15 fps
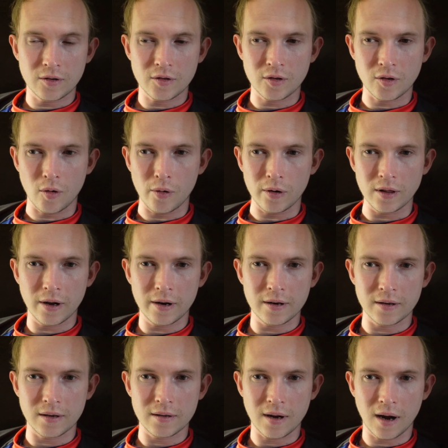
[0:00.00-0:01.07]
so a lot
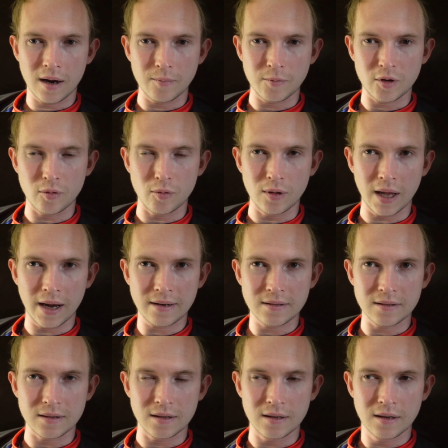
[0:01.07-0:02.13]
of the times you will
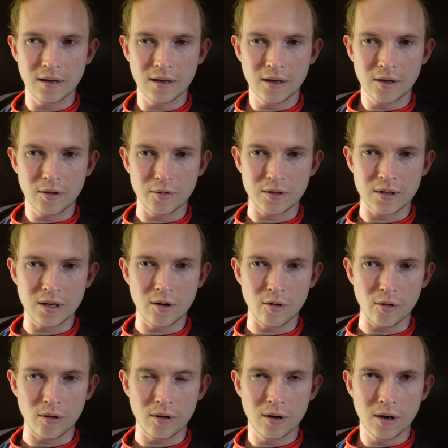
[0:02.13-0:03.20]
actually see
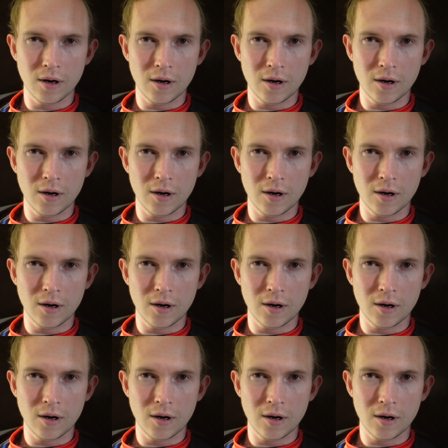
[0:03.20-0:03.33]
your